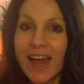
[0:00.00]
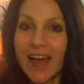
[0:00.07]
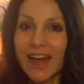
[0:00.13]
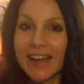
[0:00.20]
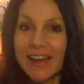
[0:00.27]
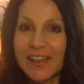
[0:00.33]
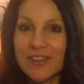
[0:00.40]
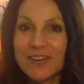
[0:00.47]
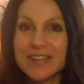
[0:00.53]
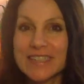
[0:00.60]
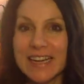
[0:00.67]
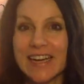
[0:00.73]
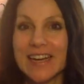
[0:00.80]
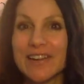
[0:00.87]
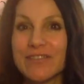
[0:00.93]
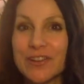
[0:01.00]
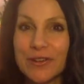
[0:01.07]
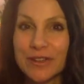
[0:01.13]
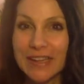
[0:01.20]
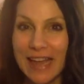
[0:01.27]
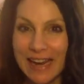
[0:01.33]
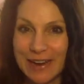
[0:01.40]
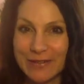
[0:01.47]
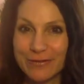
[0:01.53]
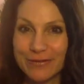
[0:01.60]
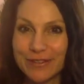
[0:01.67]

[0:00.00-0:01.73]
another day of your life.